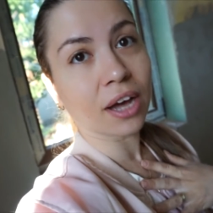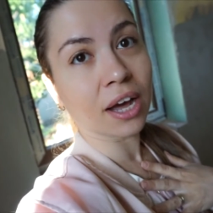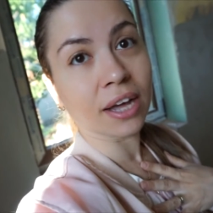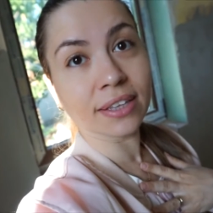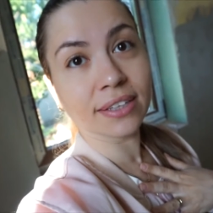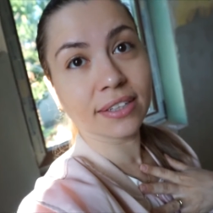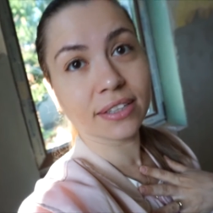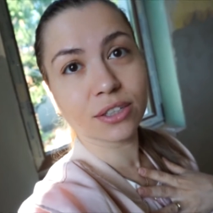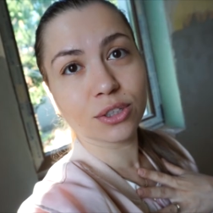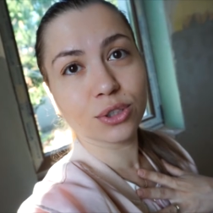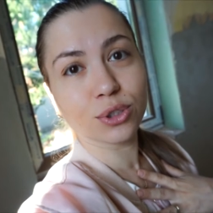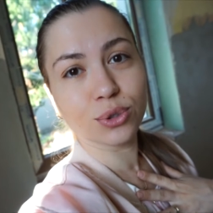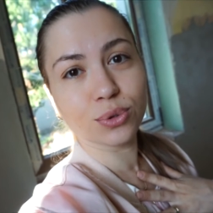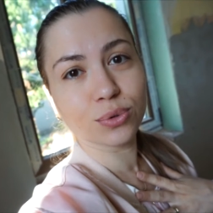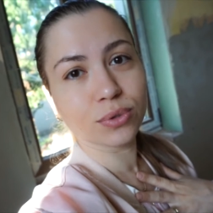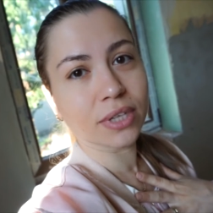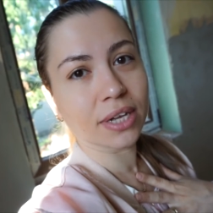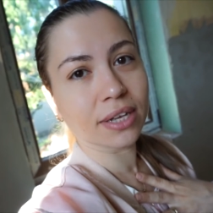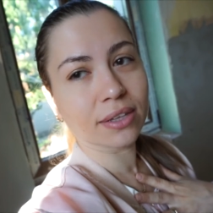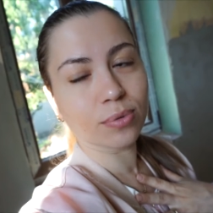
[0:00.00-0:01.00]
didn't
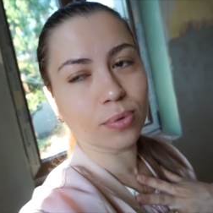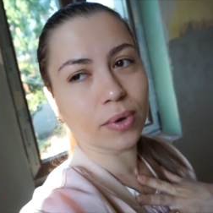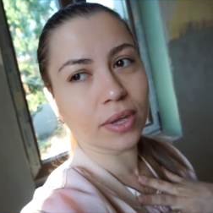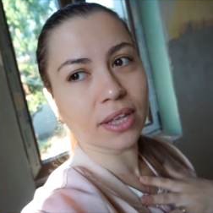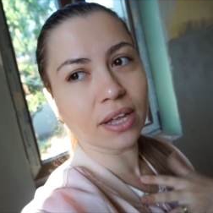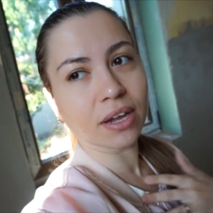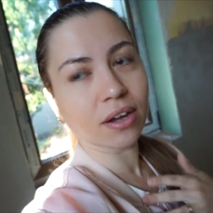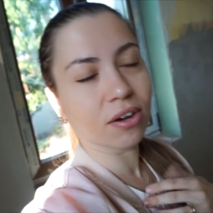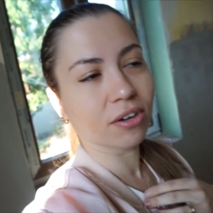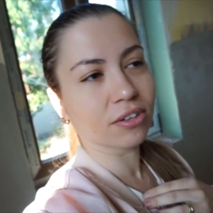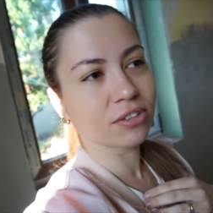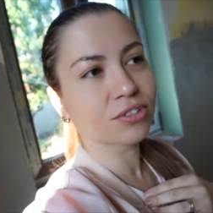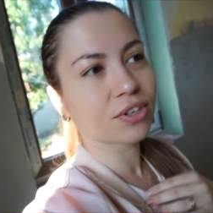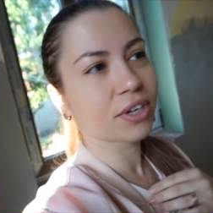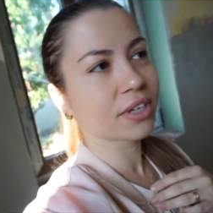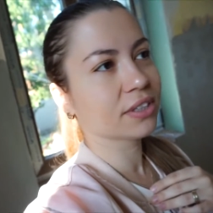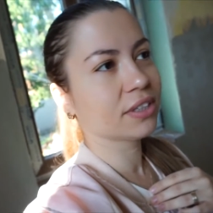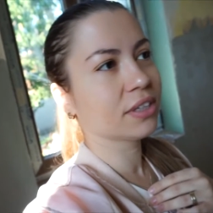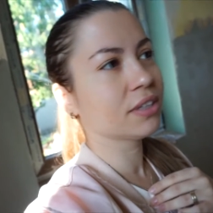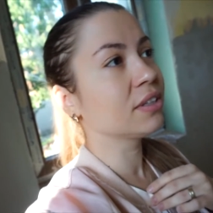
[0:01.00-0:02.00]
knew that when I
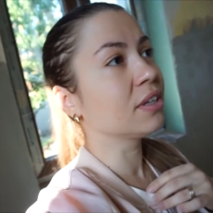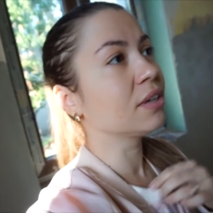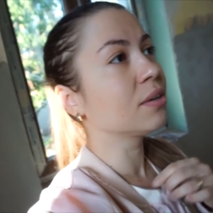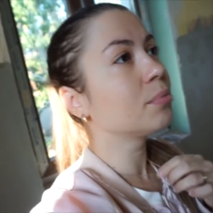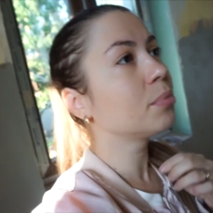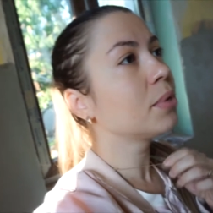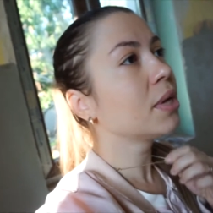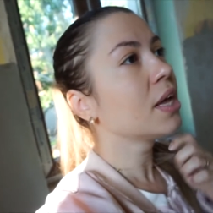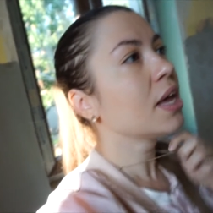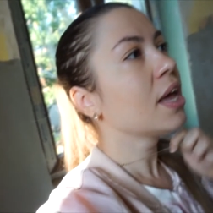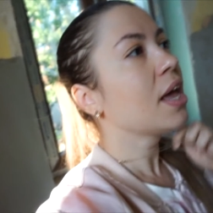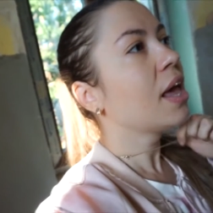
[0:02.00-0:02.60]
contracted them.